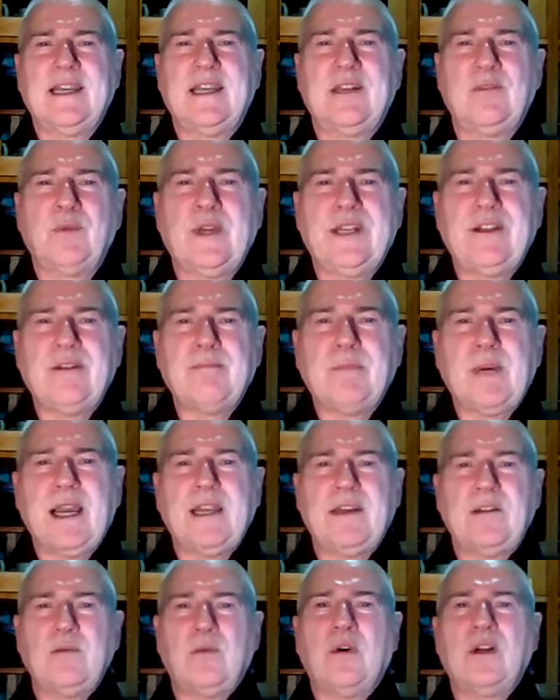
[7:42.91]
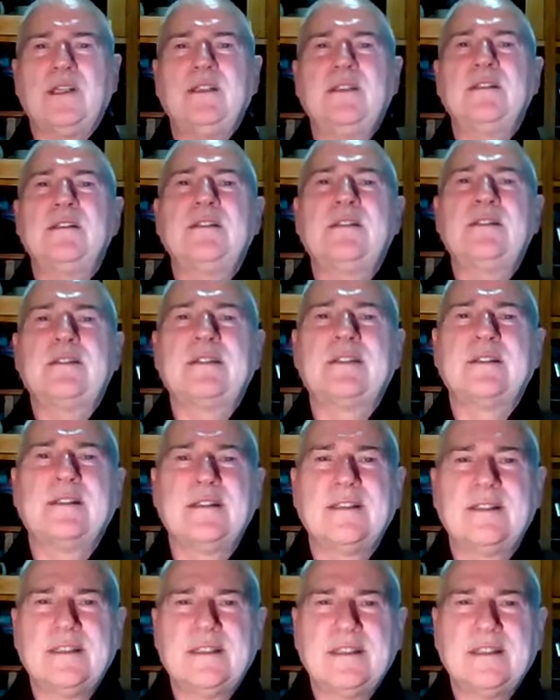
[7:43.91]
And when the mind wanders,
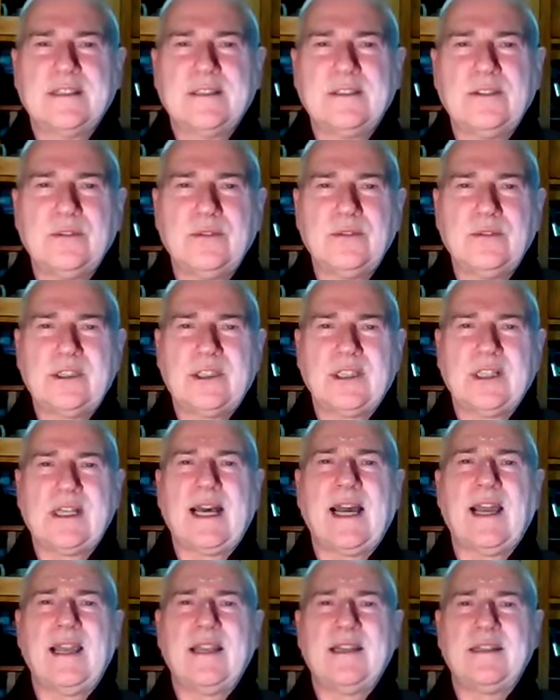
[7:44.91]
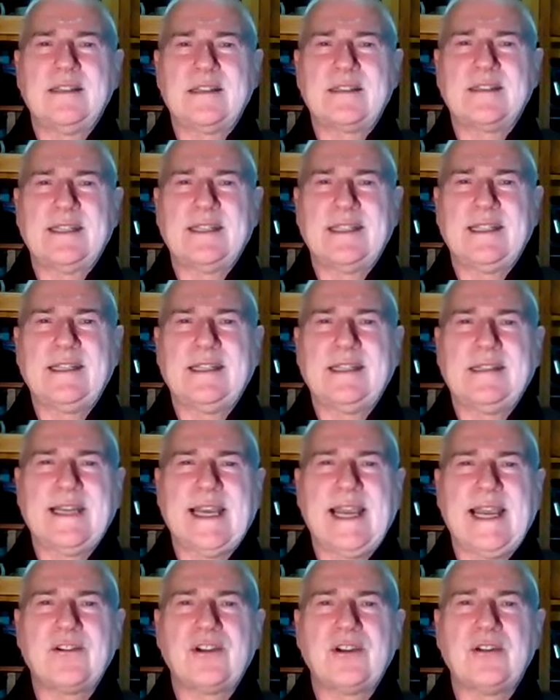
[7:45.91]
you utilize the
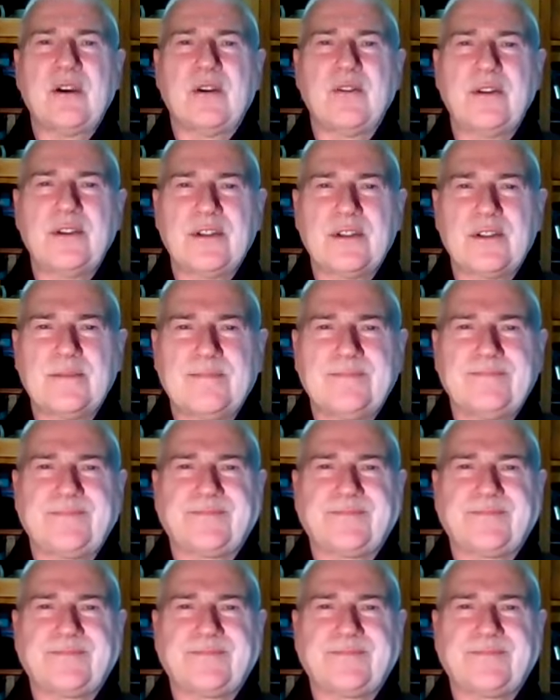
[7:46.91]
antidotes